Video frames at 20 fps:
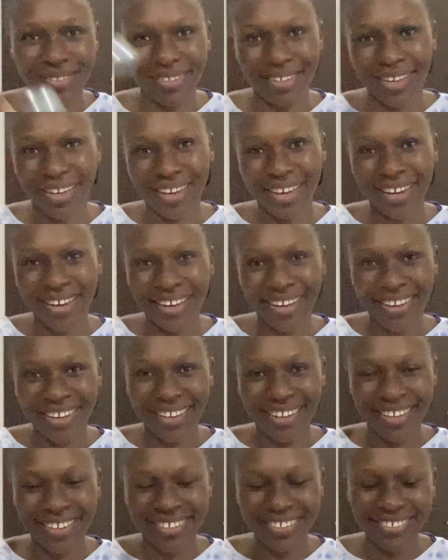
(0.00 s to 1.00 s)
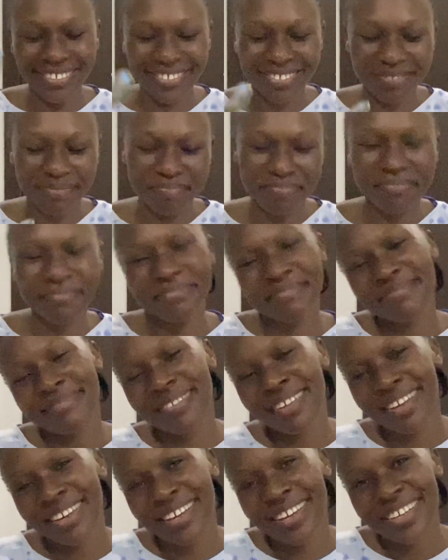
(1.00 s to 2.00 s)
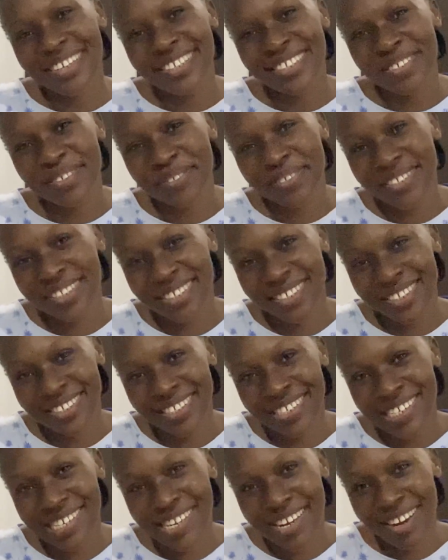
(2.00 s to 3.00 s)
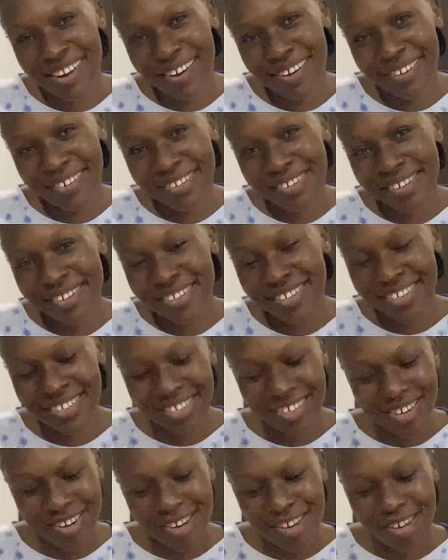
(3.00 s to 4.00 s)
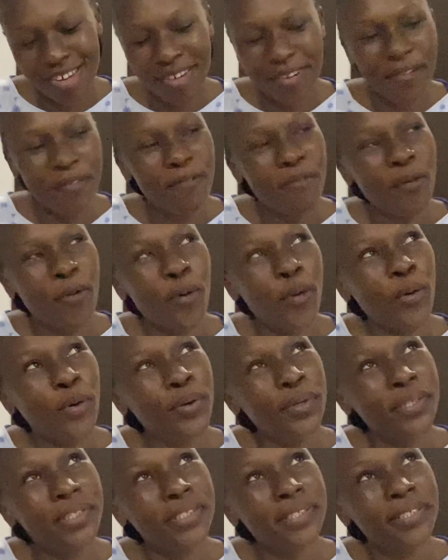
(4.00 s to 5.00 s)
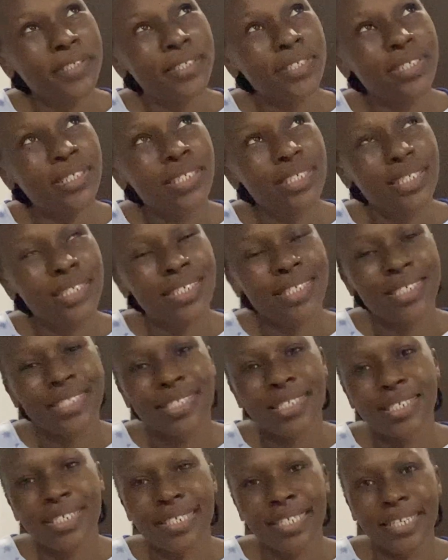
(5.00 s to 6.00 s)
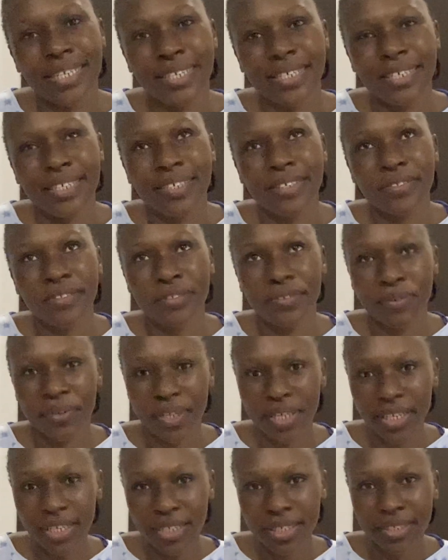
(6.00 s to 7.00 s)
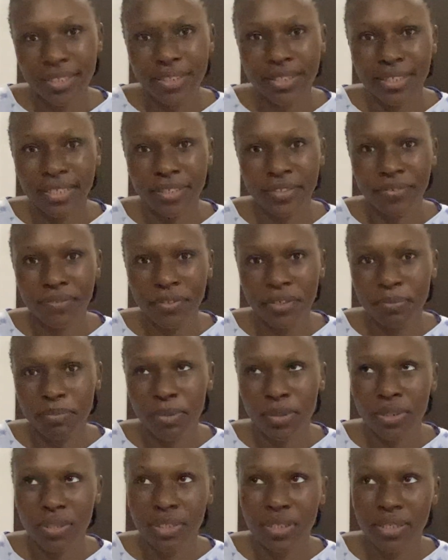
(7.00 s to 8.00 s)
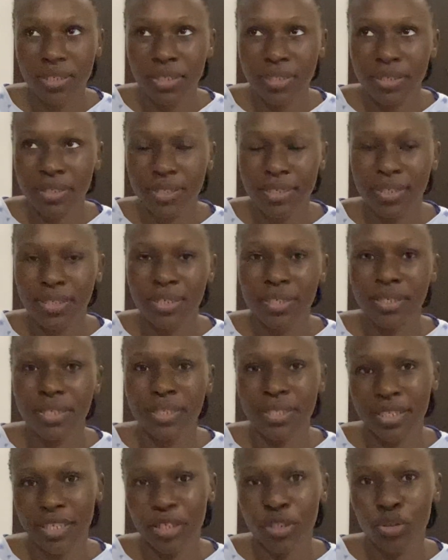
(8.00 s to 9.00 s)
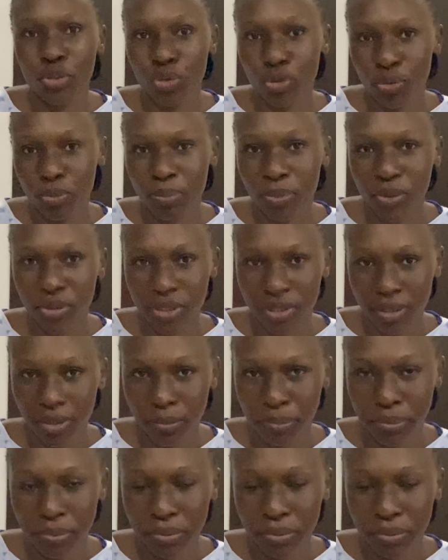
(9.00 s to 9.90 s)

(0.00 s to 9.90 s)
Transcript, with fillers: Hi! So this is dinner on day 3. Day 3 but day 2 post op.